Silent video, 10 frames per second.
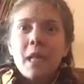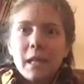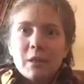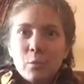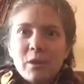
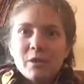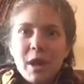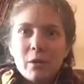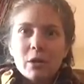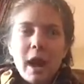like the real
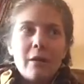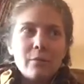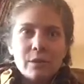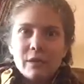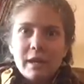
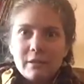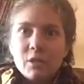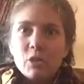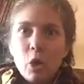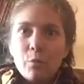sauerkraut with like
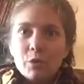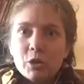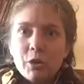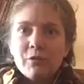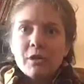that's salt
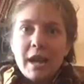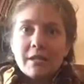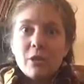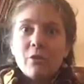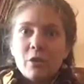preserved that
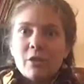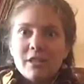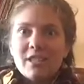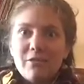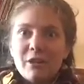has all the good
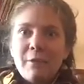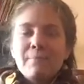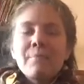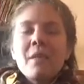stuff in it.